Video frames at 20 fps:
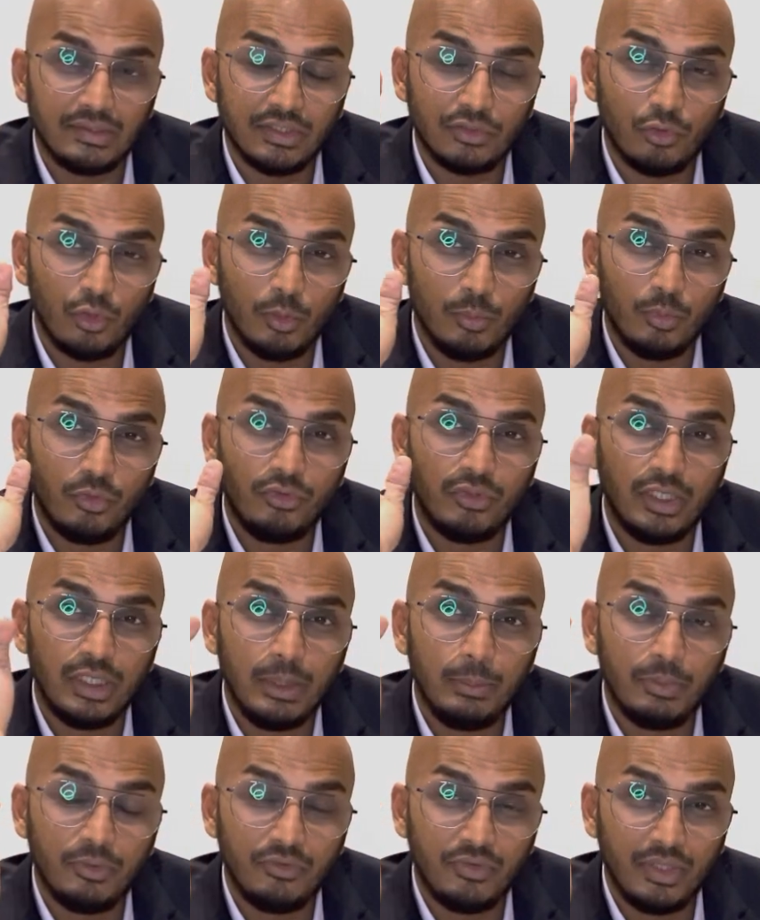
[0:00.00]
That's almost
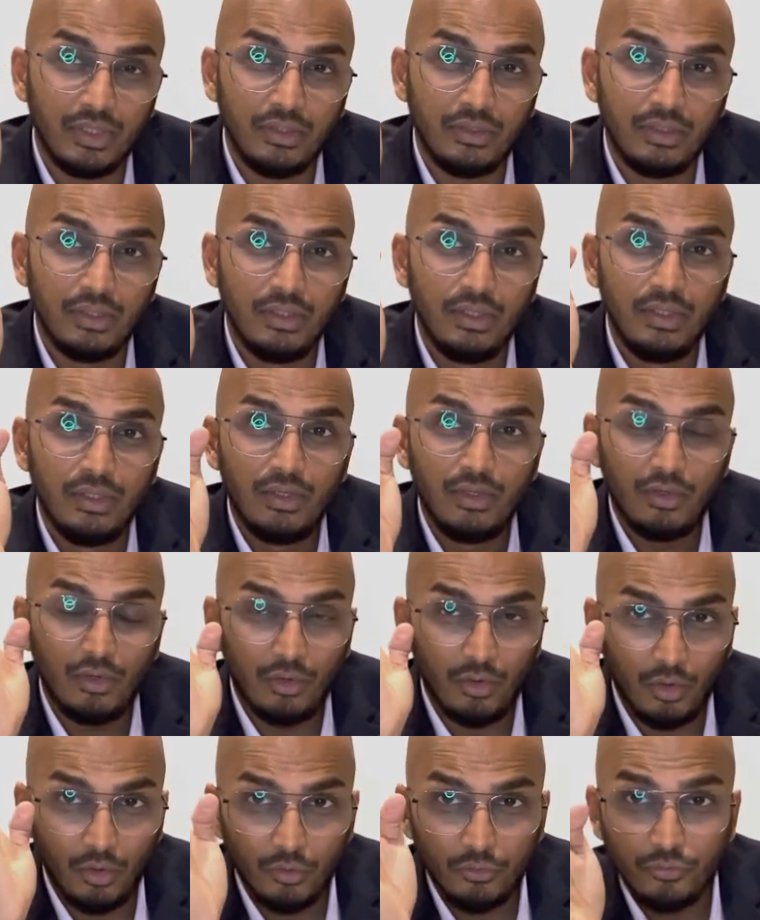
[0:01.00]
30%
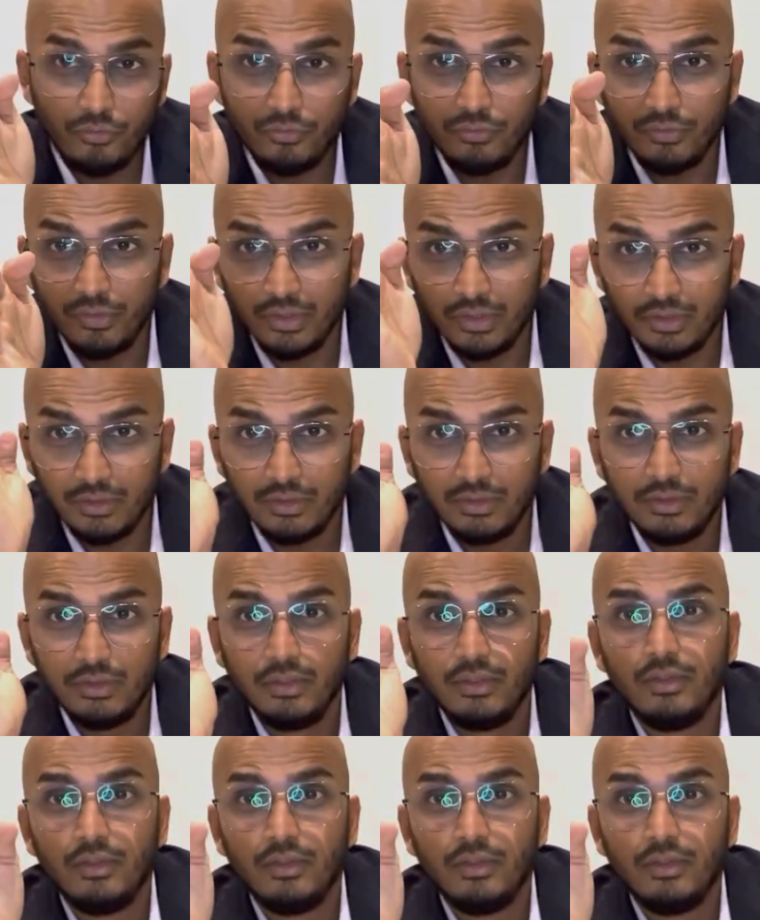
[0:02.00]
of the